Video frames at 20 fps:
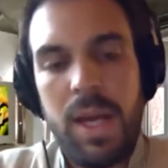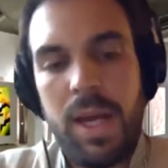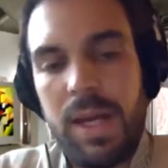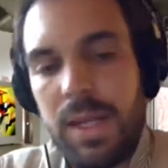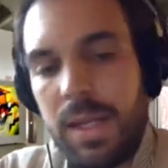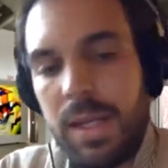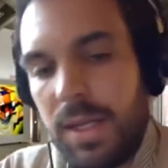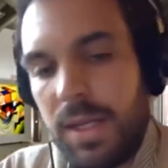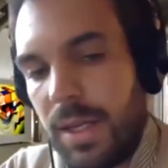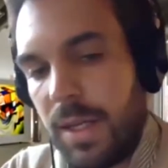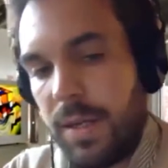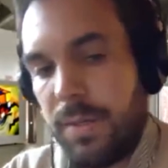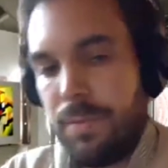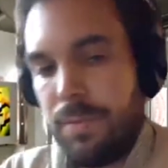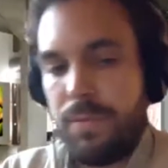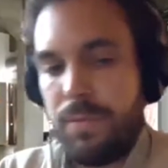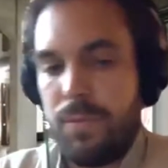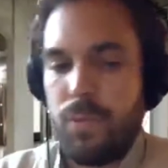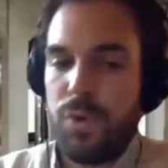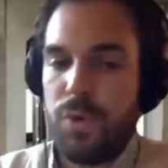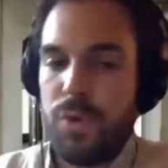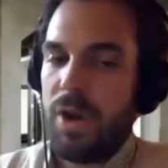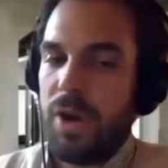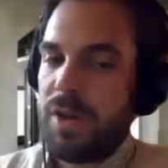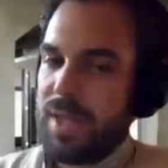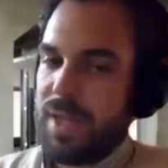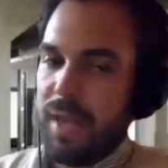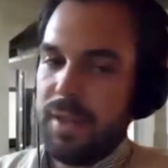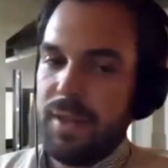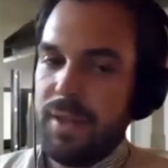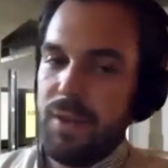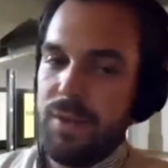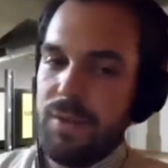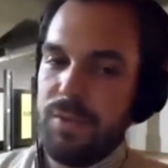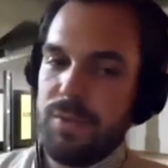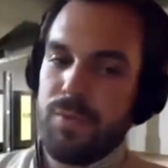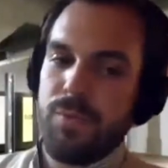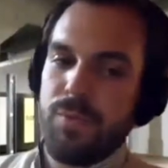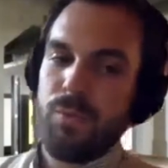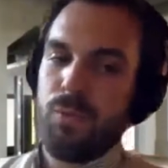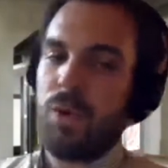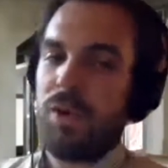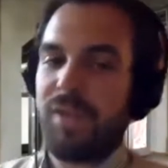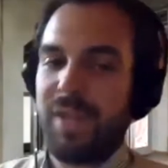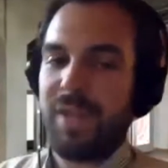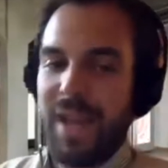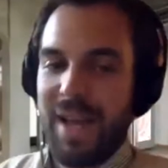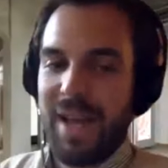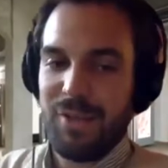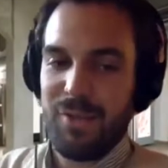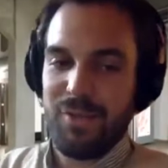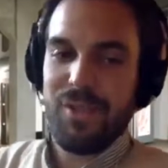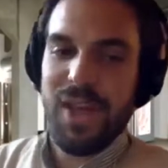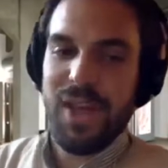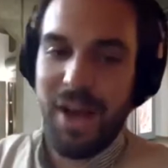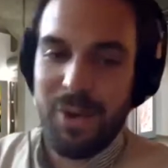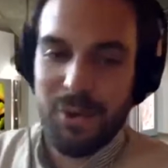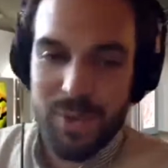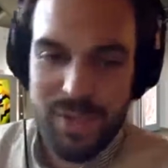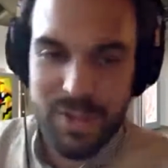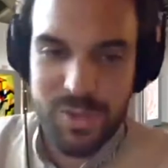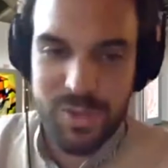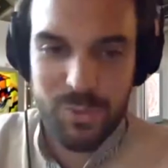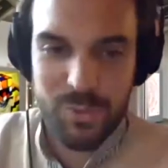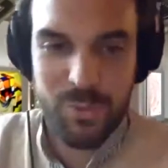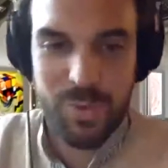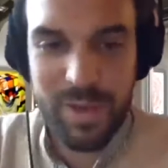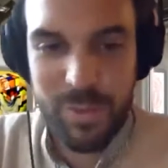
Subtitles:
and we are excited on what kind of doubts